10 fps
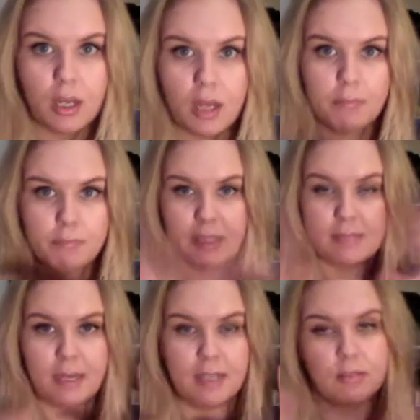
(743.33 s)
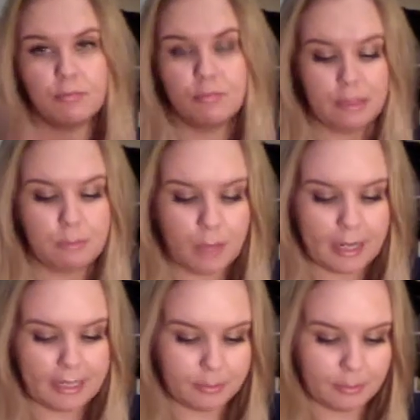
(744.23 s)
makes my eyes look really
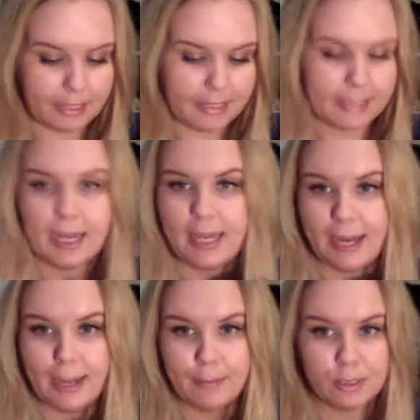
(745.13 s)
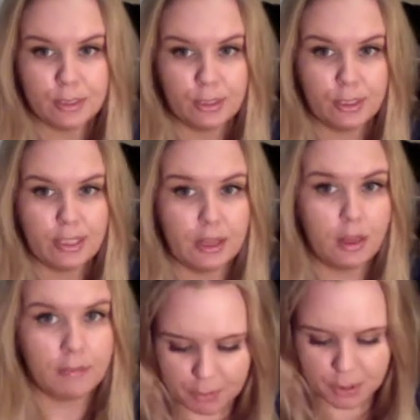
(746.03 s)
wide awake. I absolutely
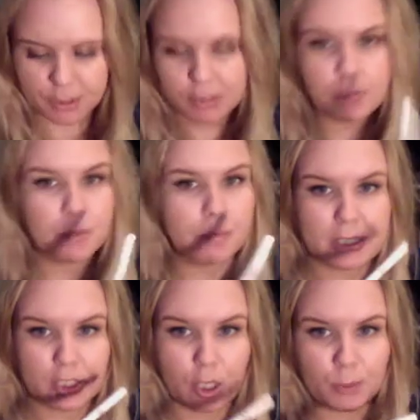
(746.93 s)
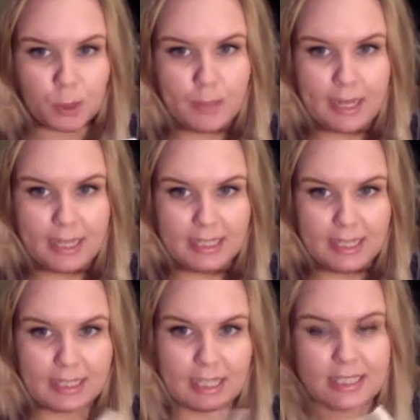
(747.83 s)
love it. Using them with my Topshop
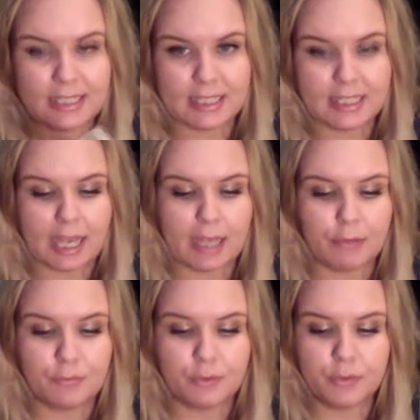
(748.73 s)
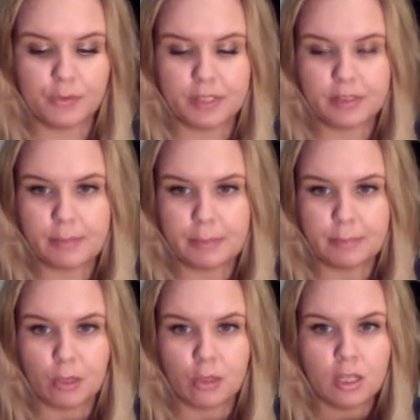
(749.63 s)
eyeliner. I did a review of this on my
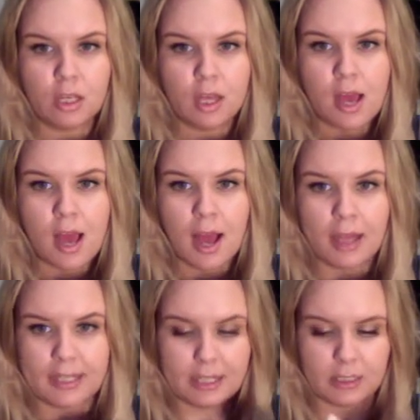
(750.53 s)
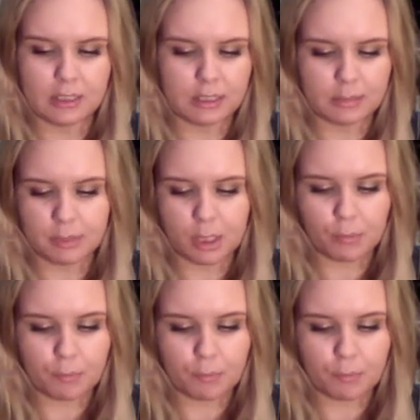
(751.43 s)
blog. Again, I'll link you below.